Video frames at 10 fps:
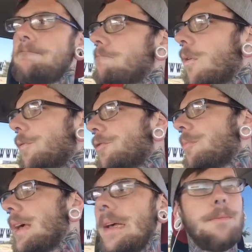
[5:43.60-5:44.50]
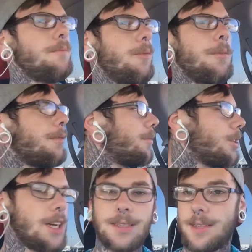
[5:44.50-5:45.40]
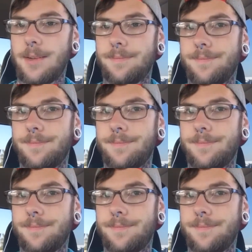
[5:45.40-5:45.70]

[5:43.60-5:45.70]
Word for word: One for me, one for Francesca.